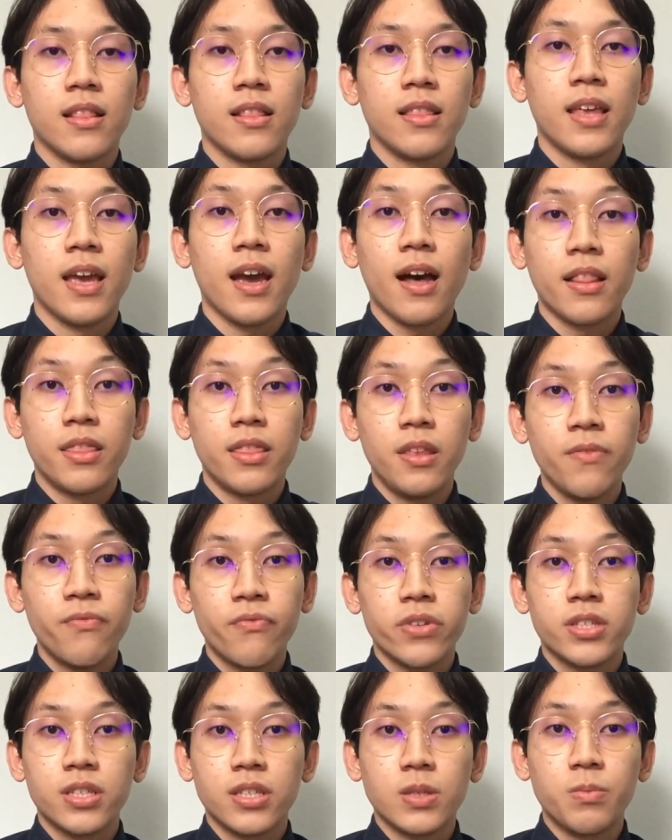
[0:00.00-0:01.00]
there are
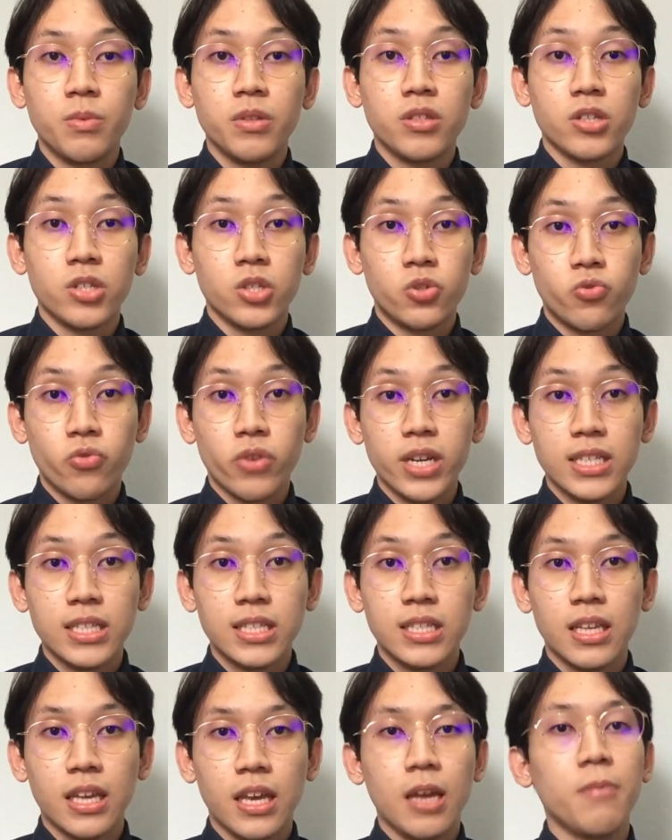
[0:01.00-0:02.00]
differences between
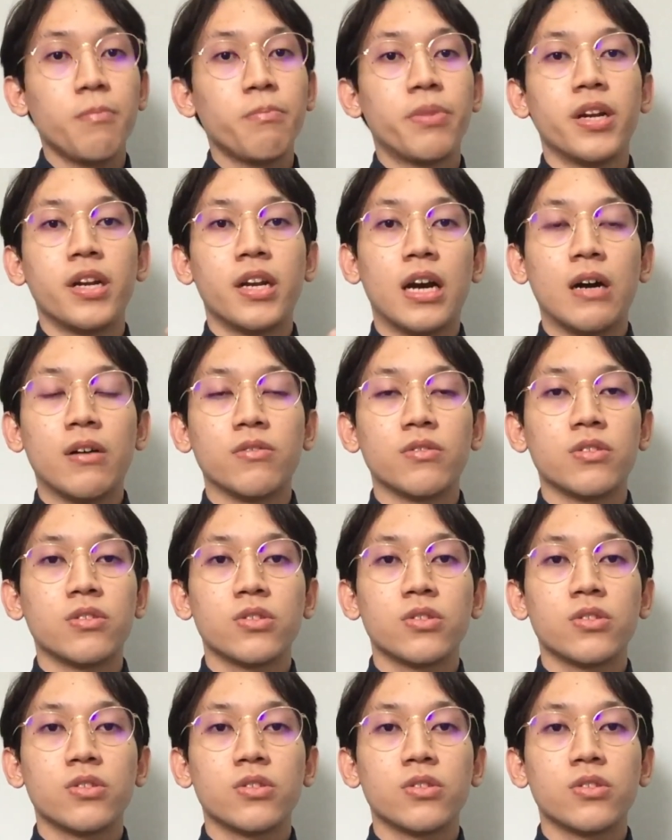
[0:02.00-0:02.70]
stress and burnout.